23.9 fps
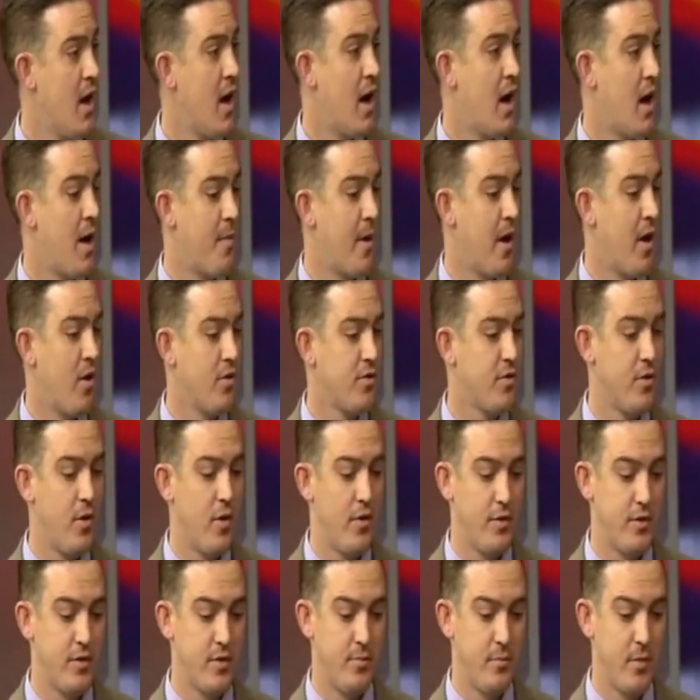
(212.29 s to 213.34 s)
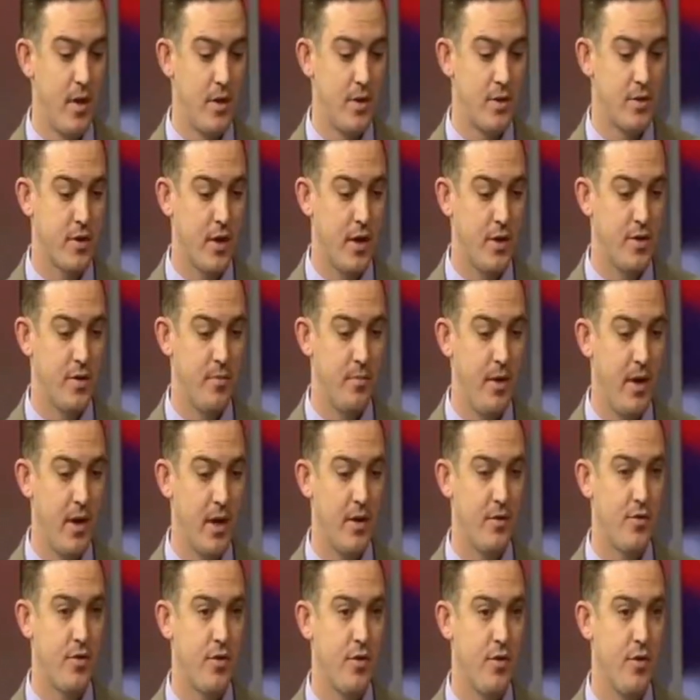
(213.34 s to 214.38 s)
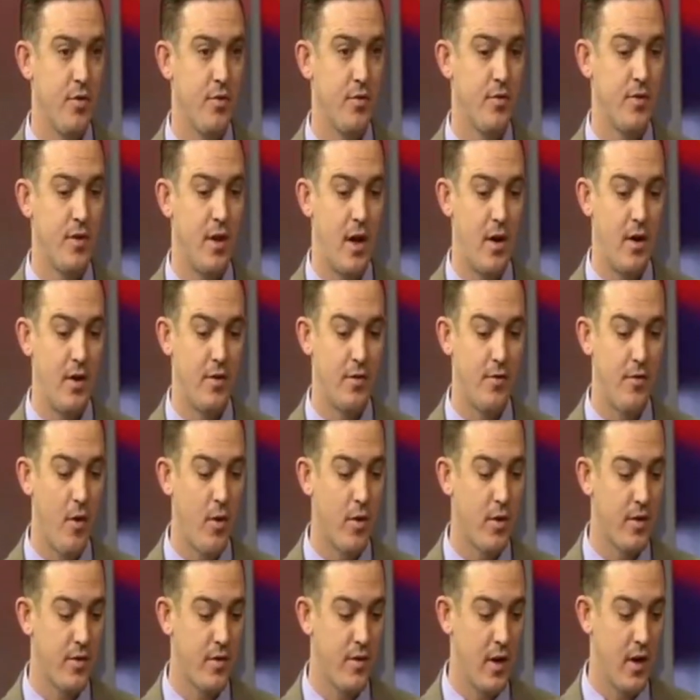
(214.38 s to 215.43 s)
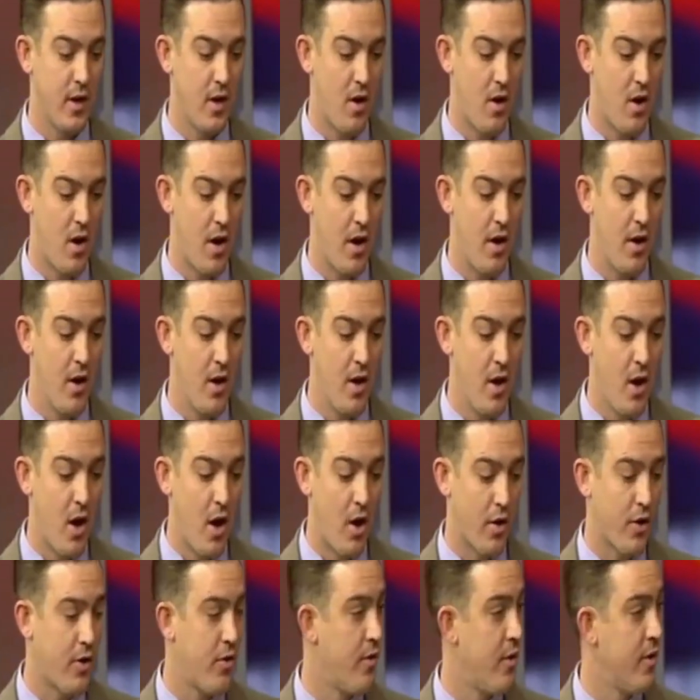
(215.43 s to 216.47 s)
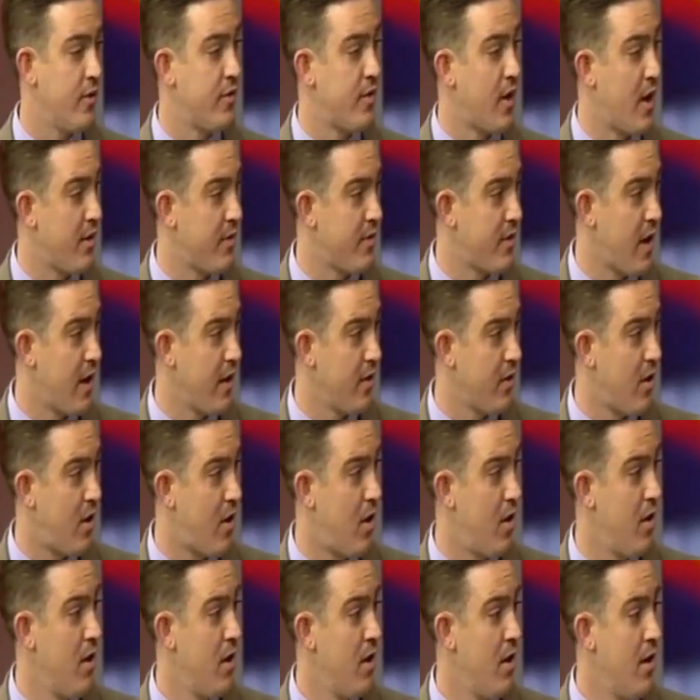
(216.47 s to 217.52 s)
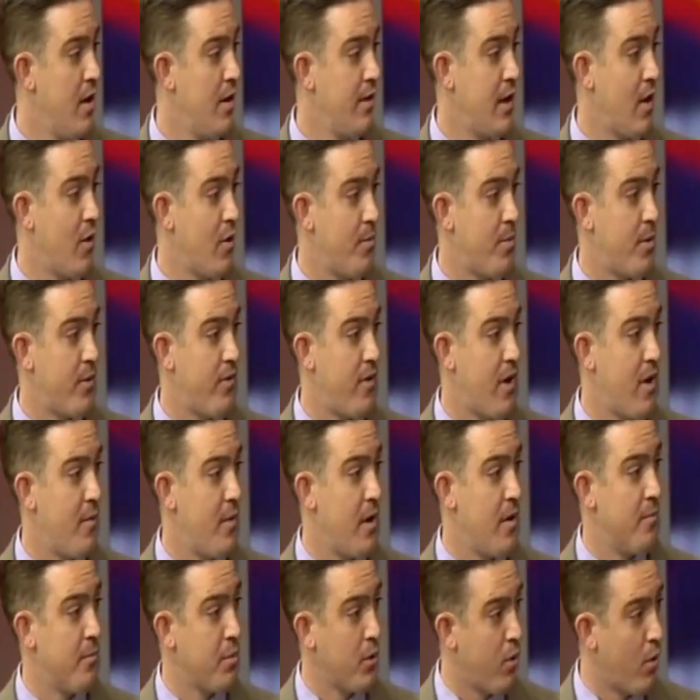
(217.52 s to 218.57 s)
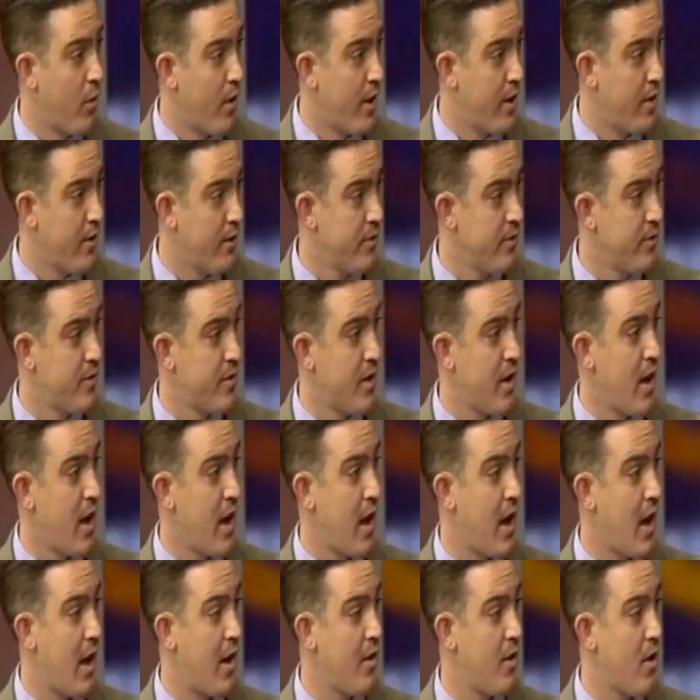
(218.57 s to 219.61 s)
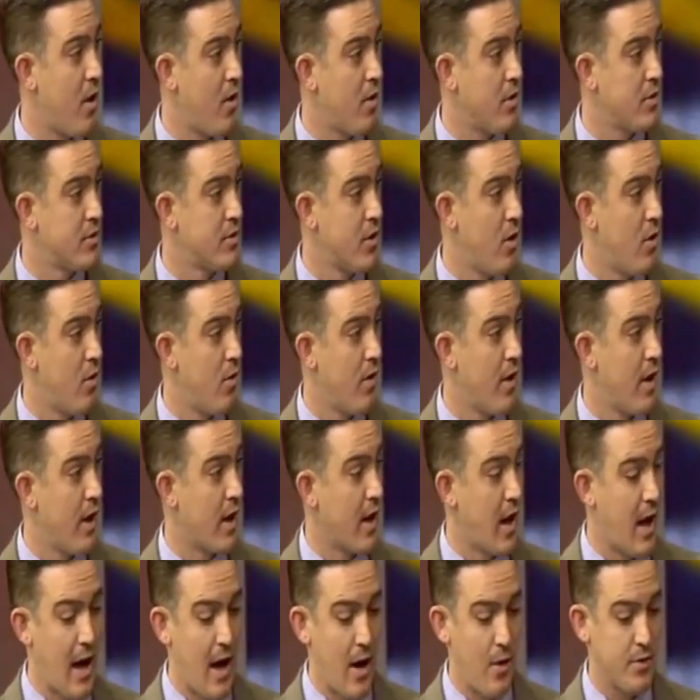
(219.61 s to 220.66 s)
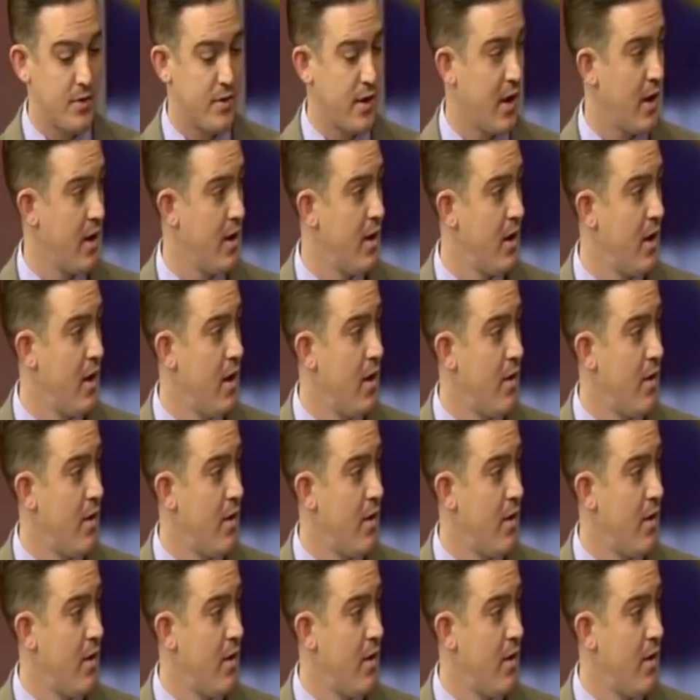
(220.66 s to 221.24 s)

I also know there's some legislation being introduced that is focusing on our current set-aside law that would prevent employers and also like housing